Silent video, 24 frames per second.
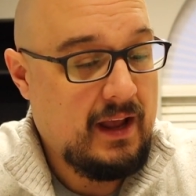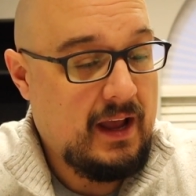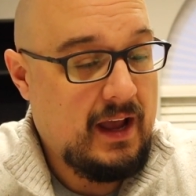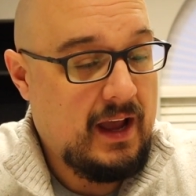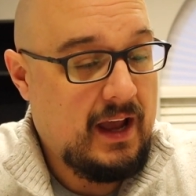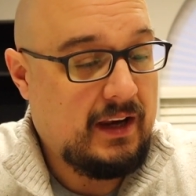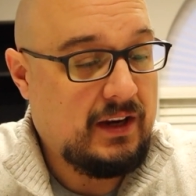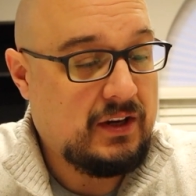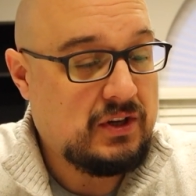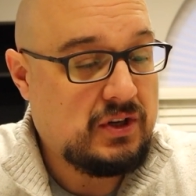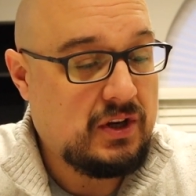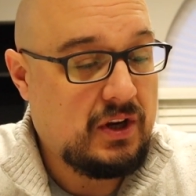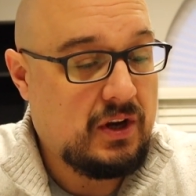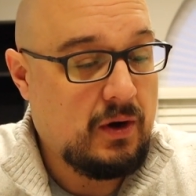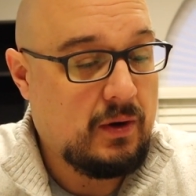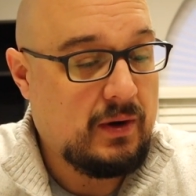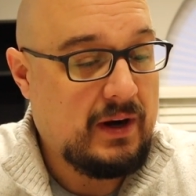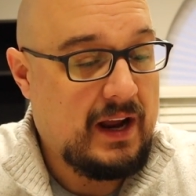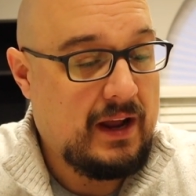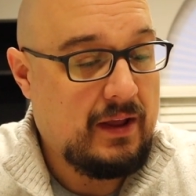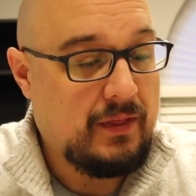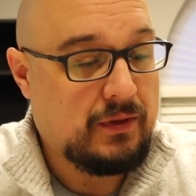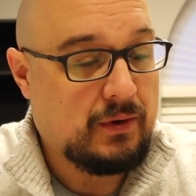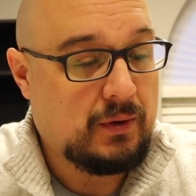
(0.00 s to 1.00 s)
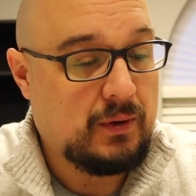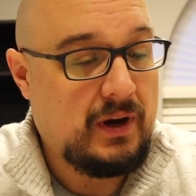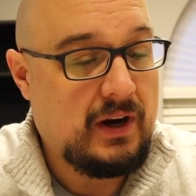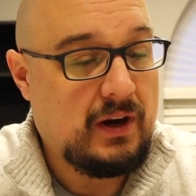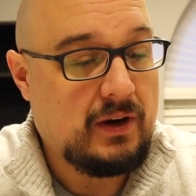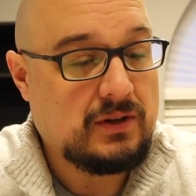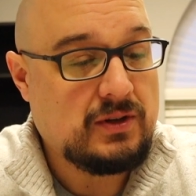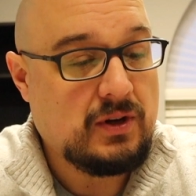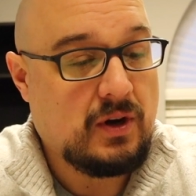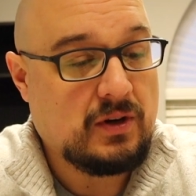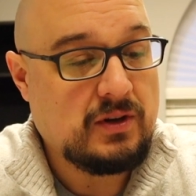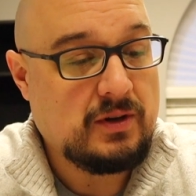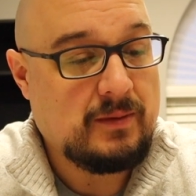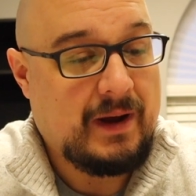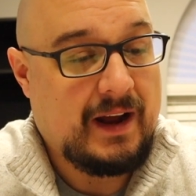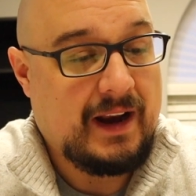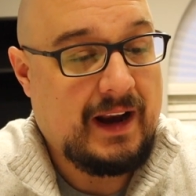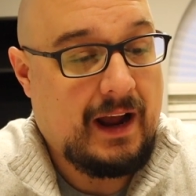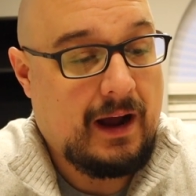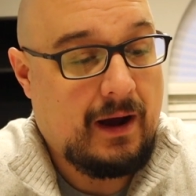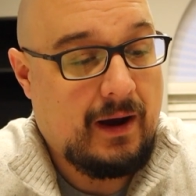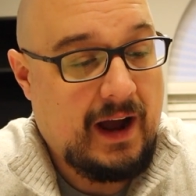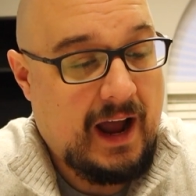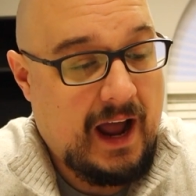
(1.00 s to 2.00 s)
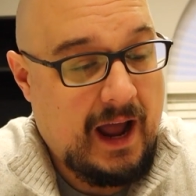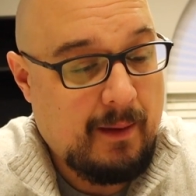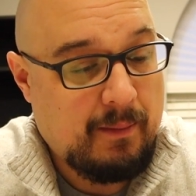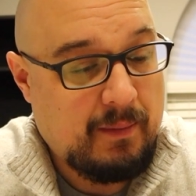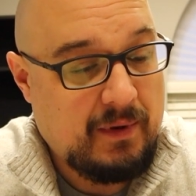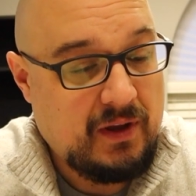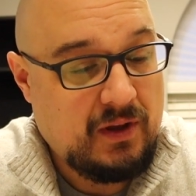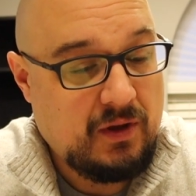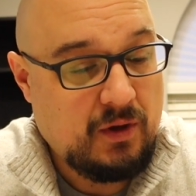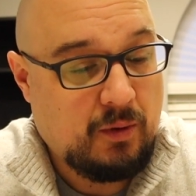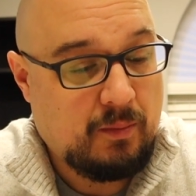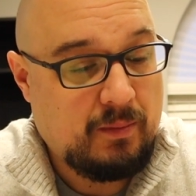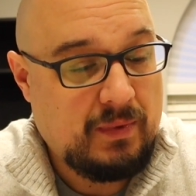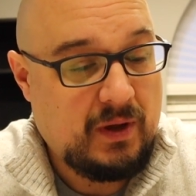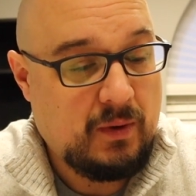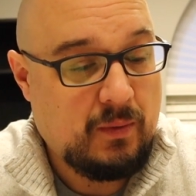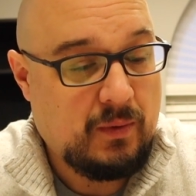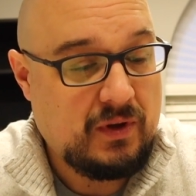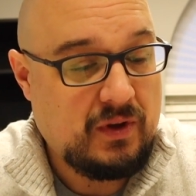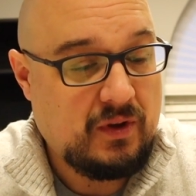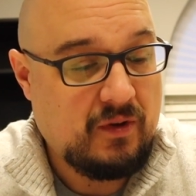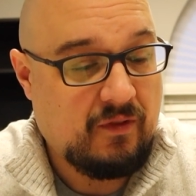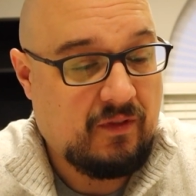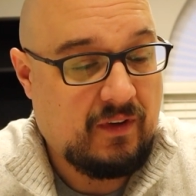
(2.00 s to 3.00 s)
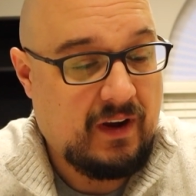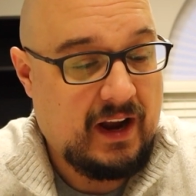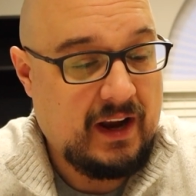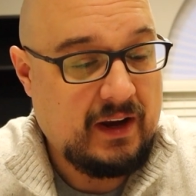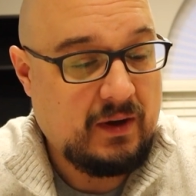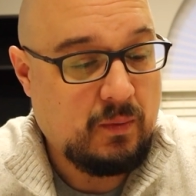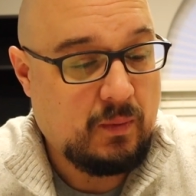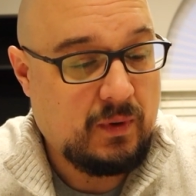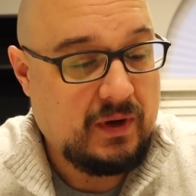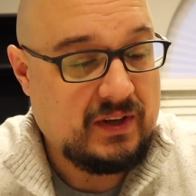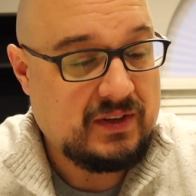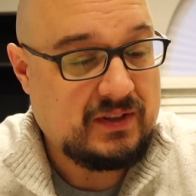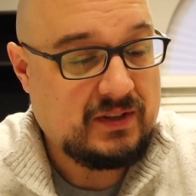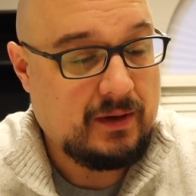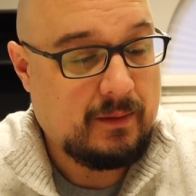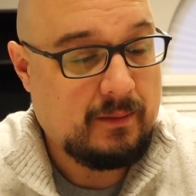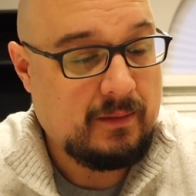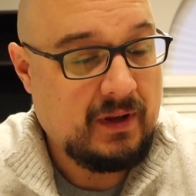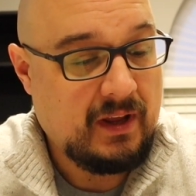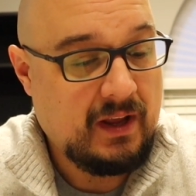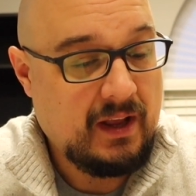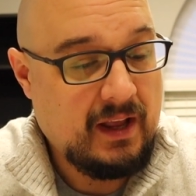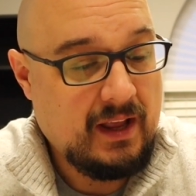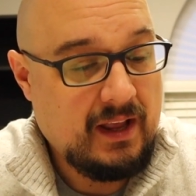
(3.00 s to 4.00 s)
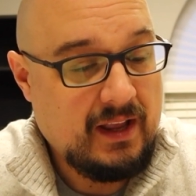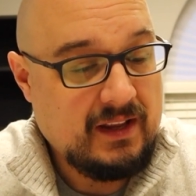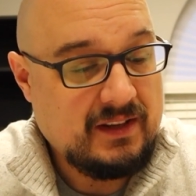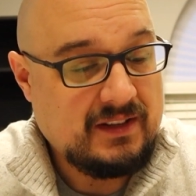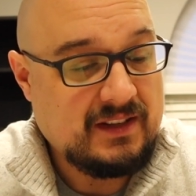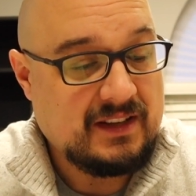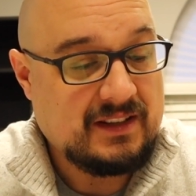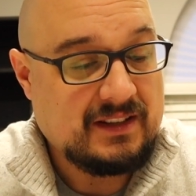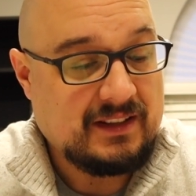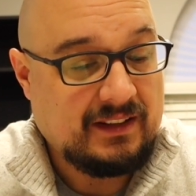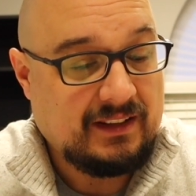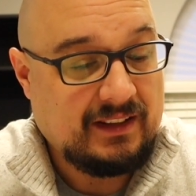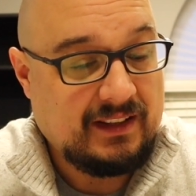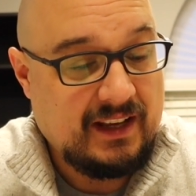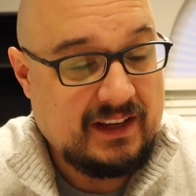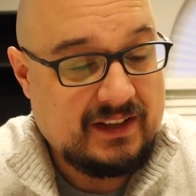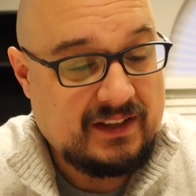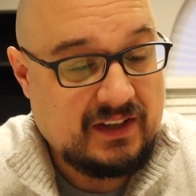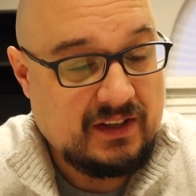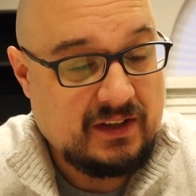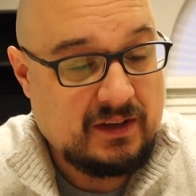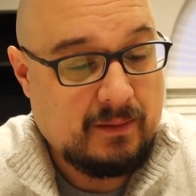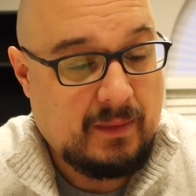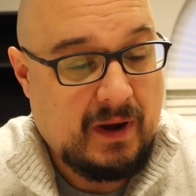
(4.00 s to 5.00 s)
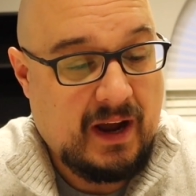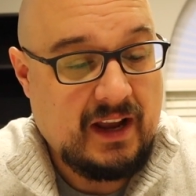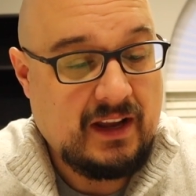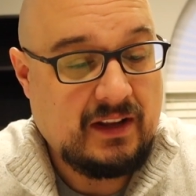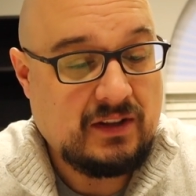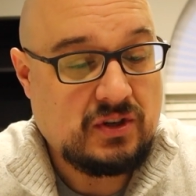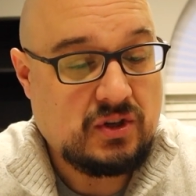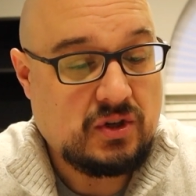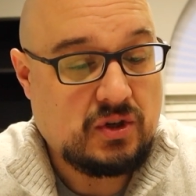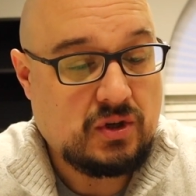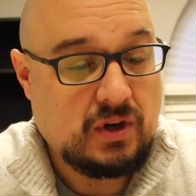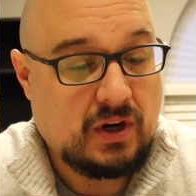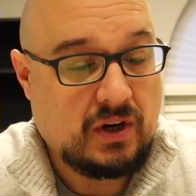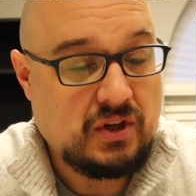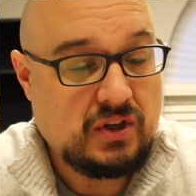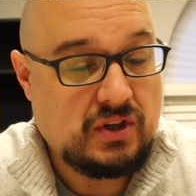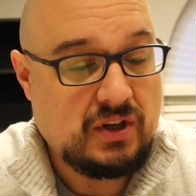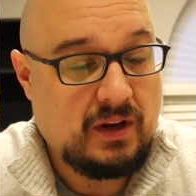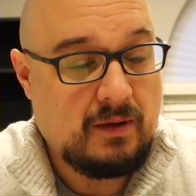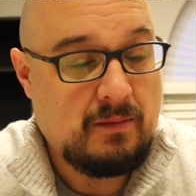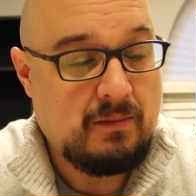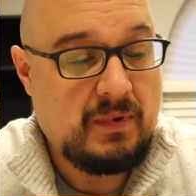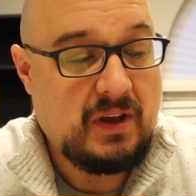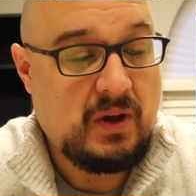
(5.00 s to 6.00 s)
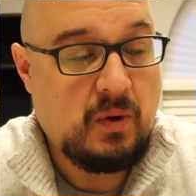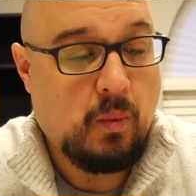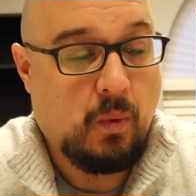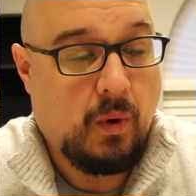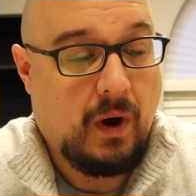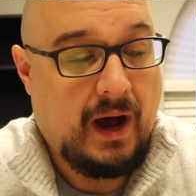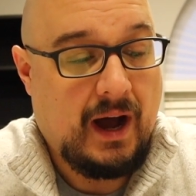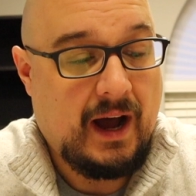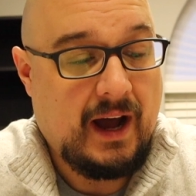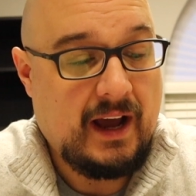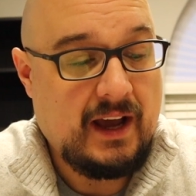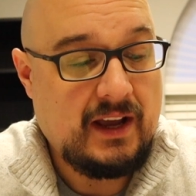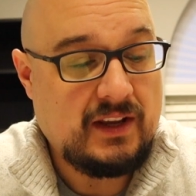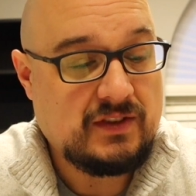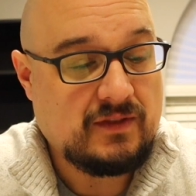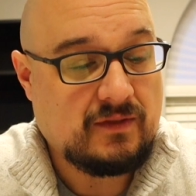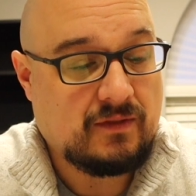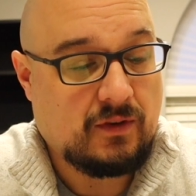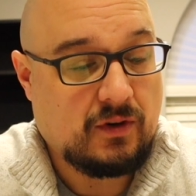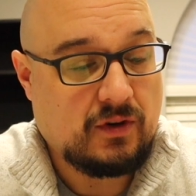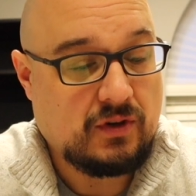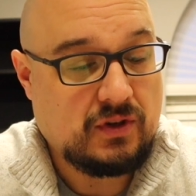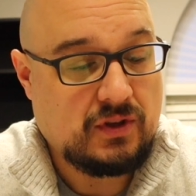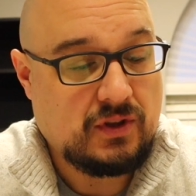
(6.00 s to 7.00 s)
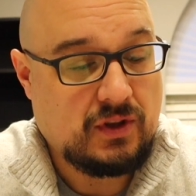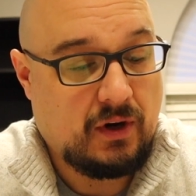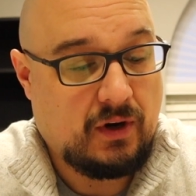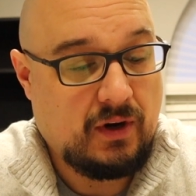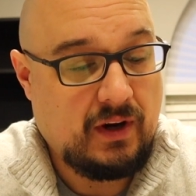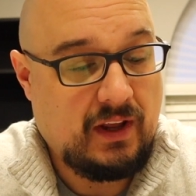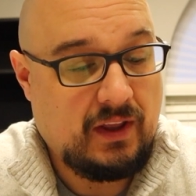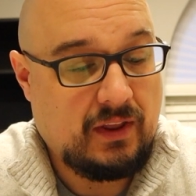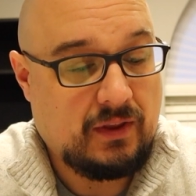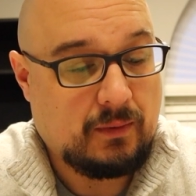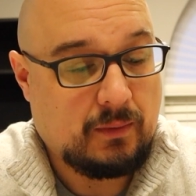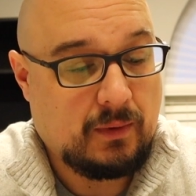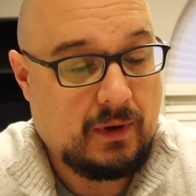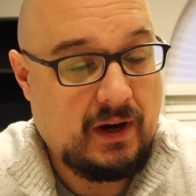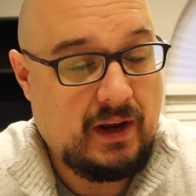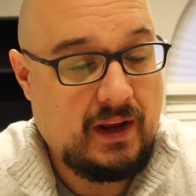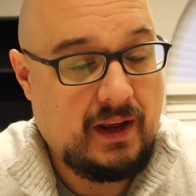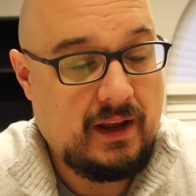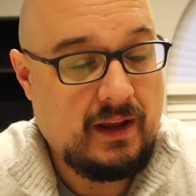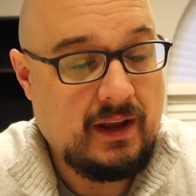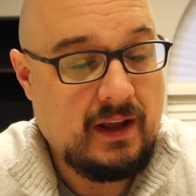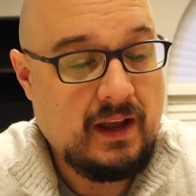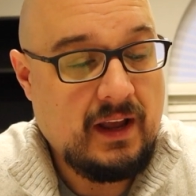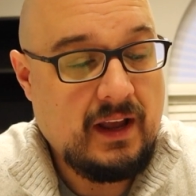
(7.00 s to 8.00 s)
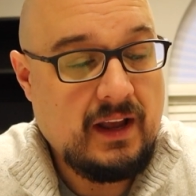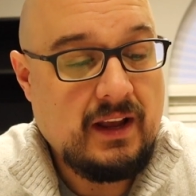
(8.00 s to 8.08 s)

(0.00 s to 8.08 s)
And as you go down through here, it talks about how happy you'll be when you find wisdom. It says, listen to my instruction and be wise, verse 33.